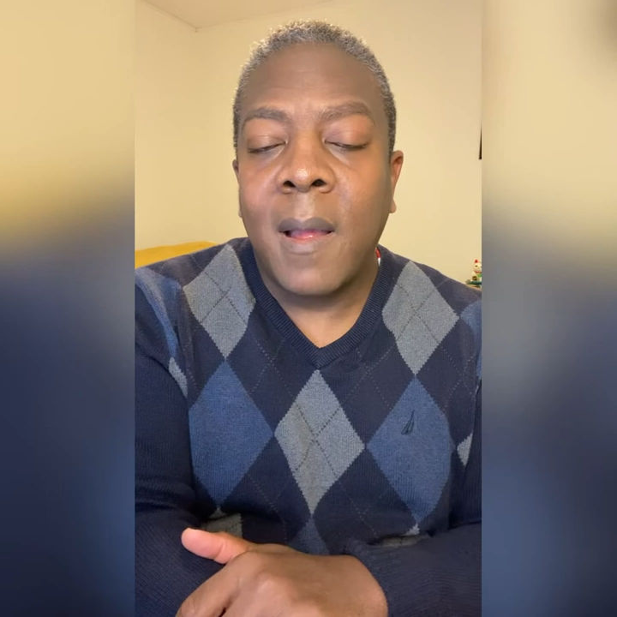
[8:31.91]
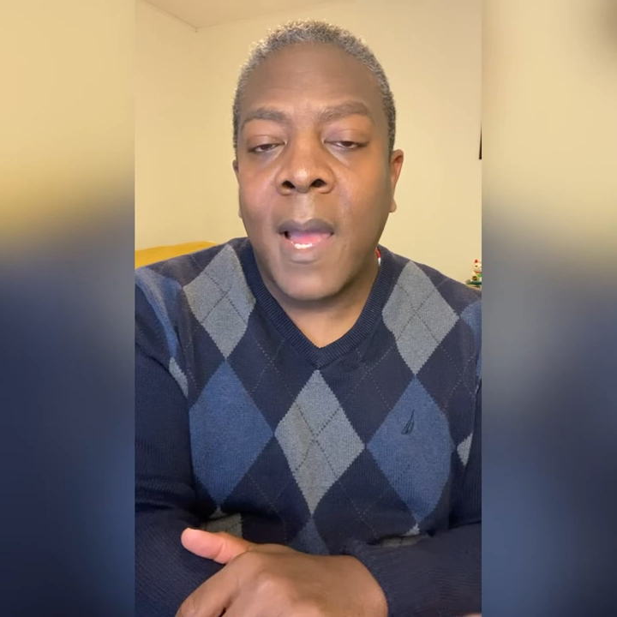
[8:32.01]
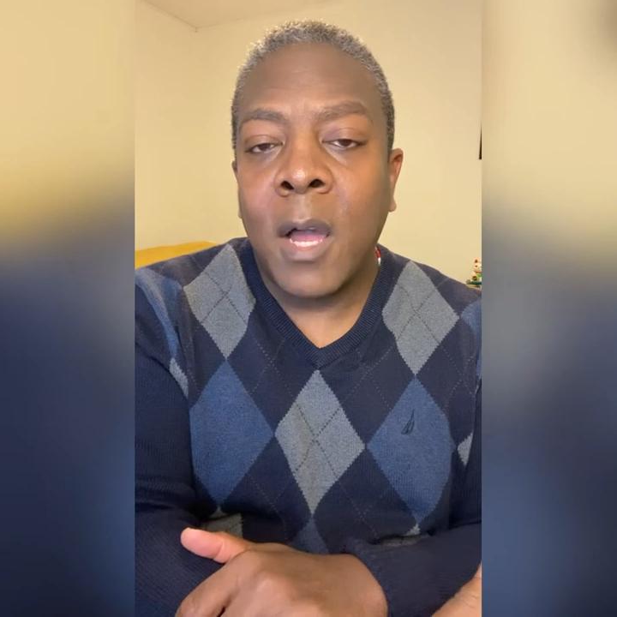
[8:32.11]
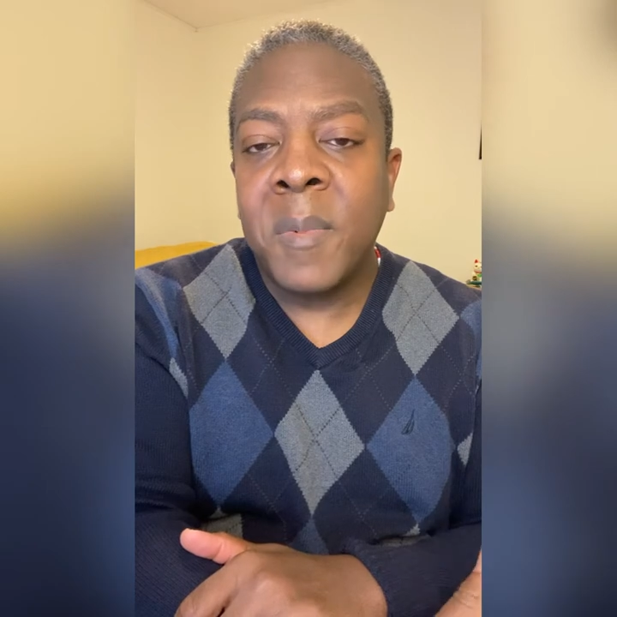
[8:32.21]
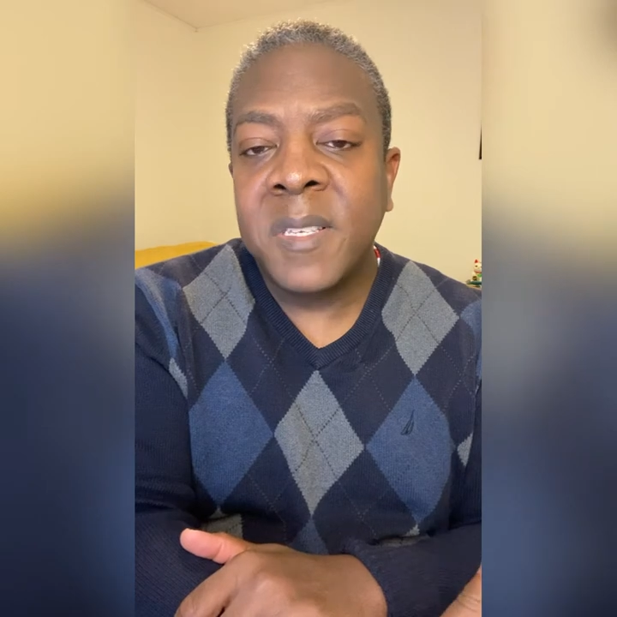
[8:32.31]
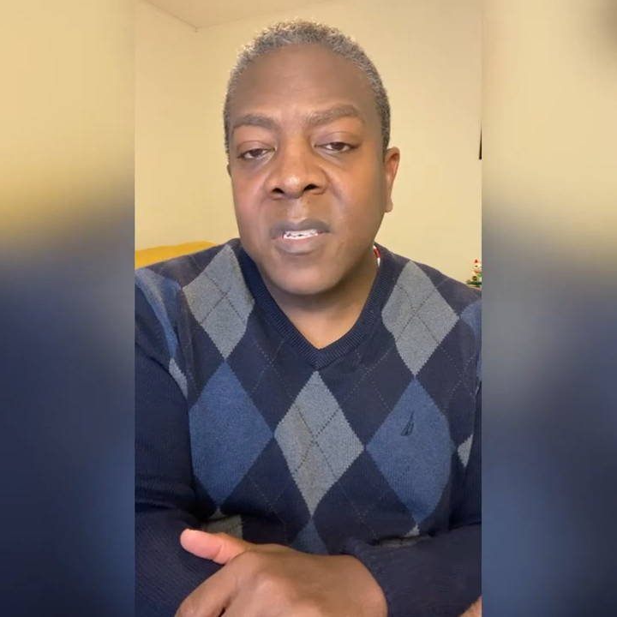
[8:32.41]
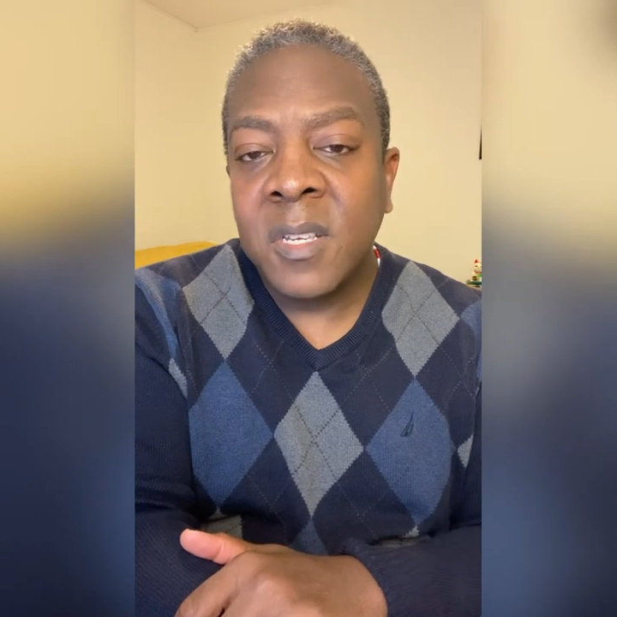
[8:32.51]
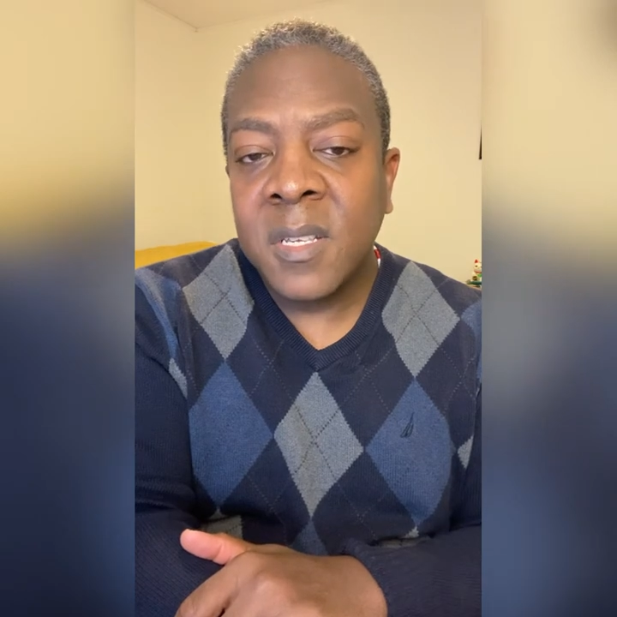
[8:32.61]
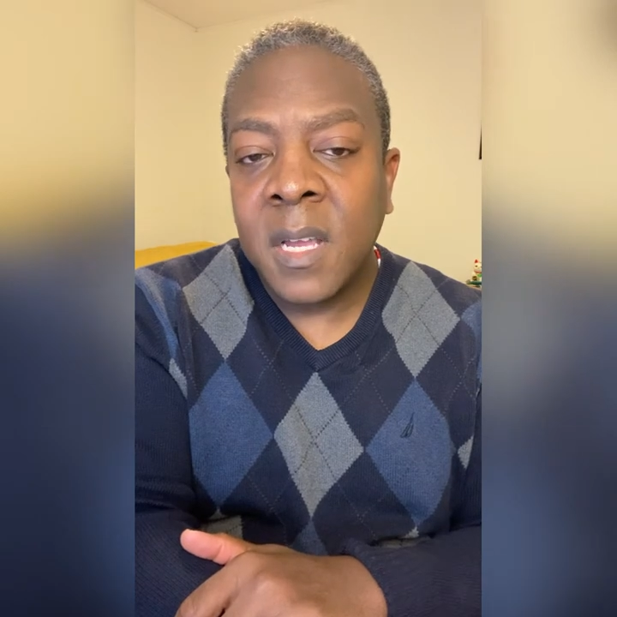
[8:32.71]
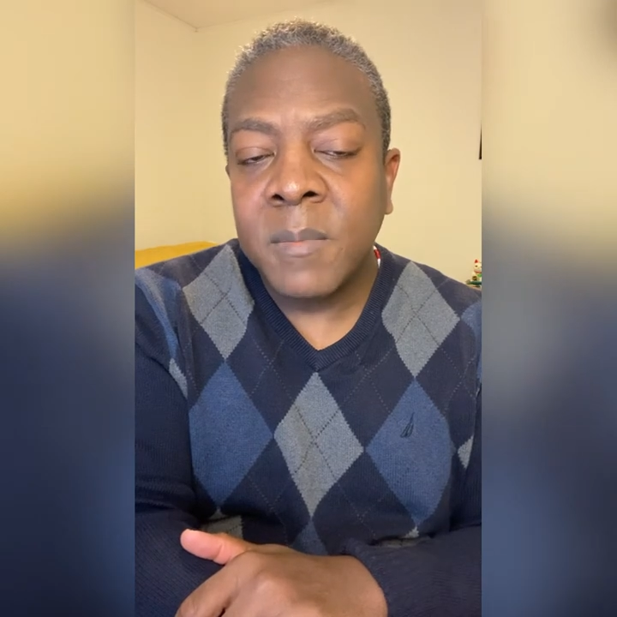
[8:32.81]
how
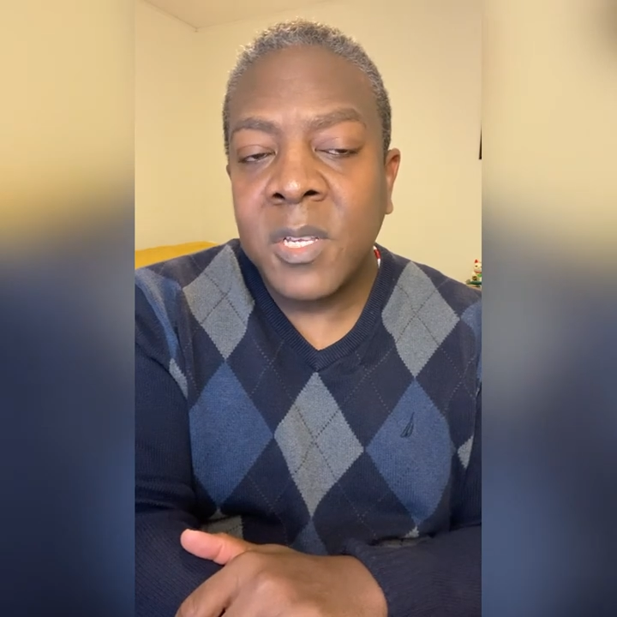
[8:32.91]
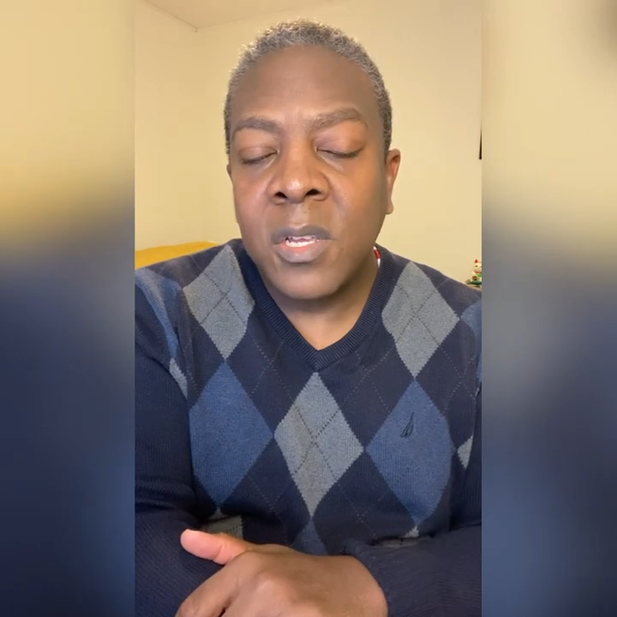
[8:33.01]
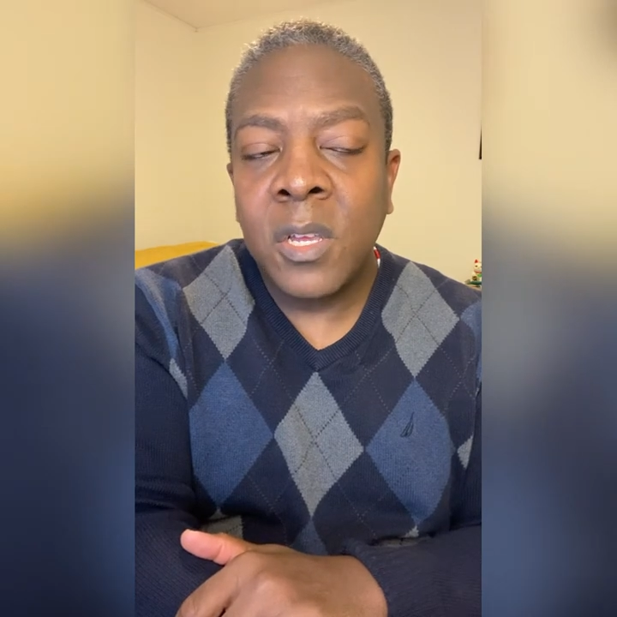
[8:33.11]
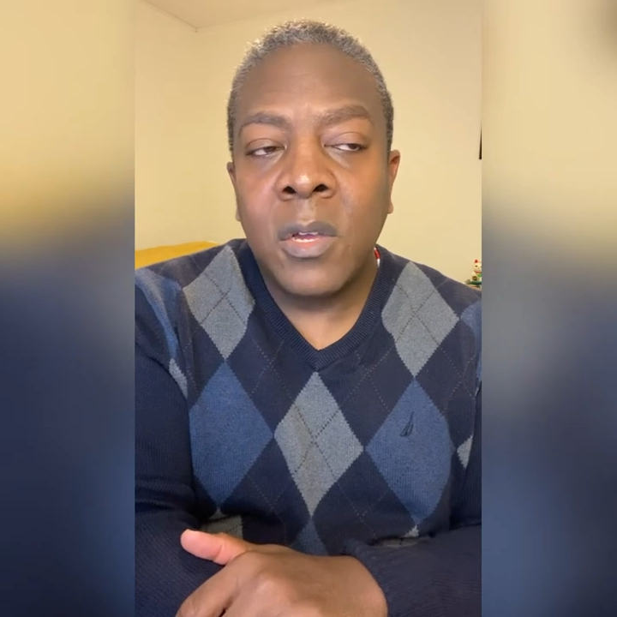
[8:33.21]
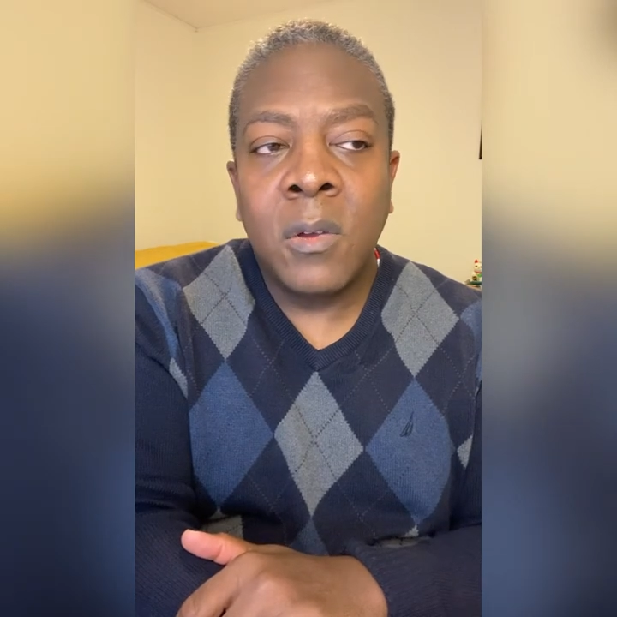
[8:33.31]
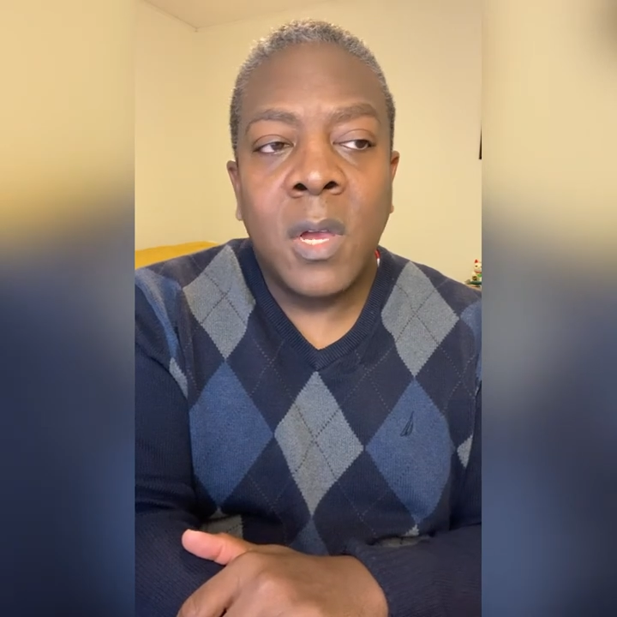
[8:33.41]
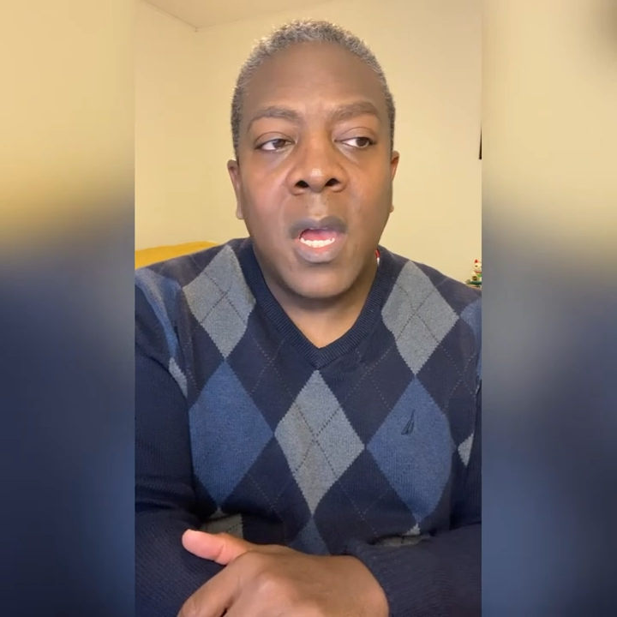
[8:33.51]
messages come to you,